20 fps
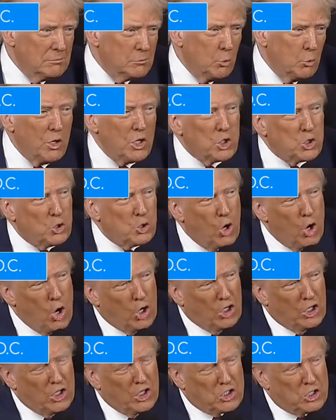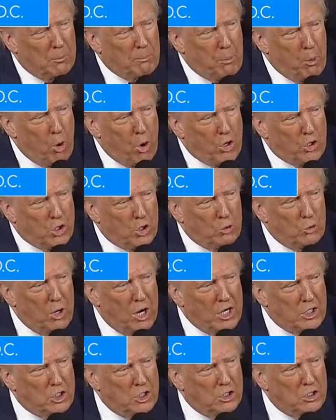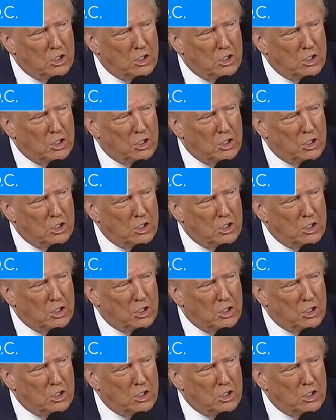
We strongly support your right to